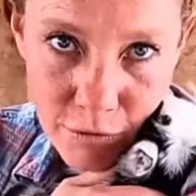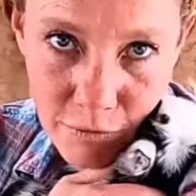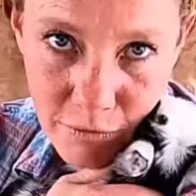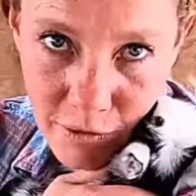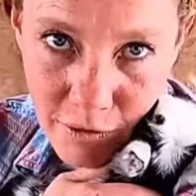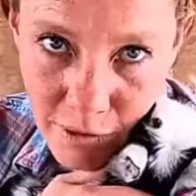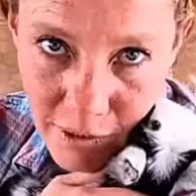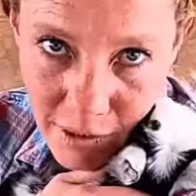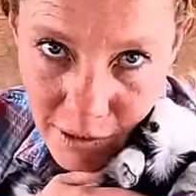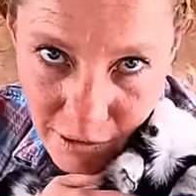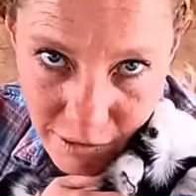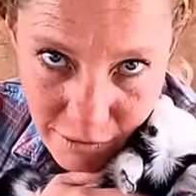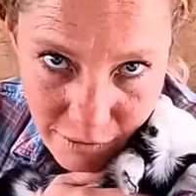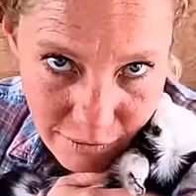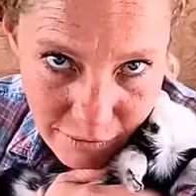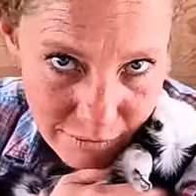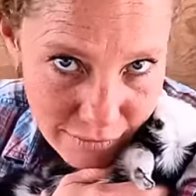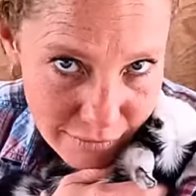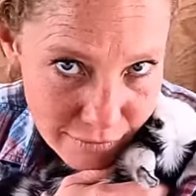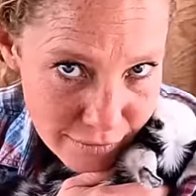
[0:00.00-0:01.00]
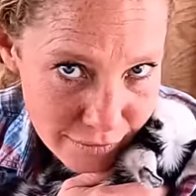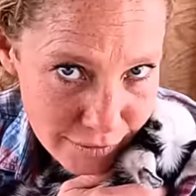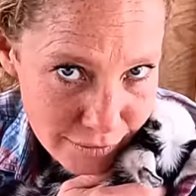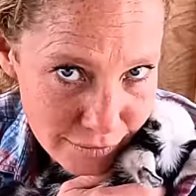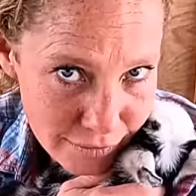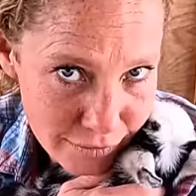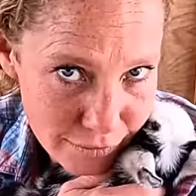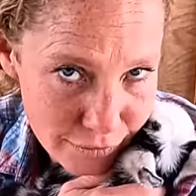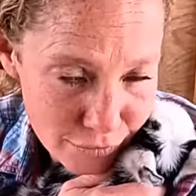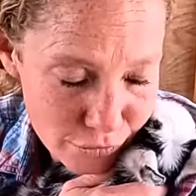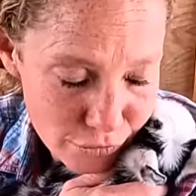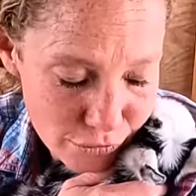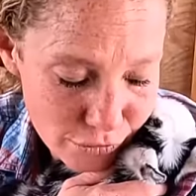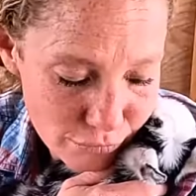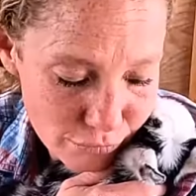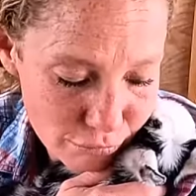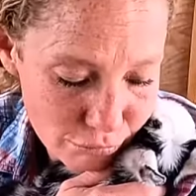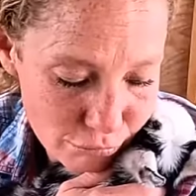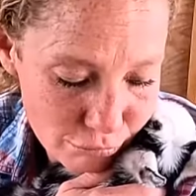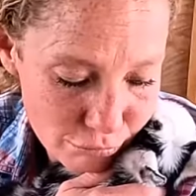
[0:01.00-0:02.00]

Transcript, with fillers: for, you guys. Look at this.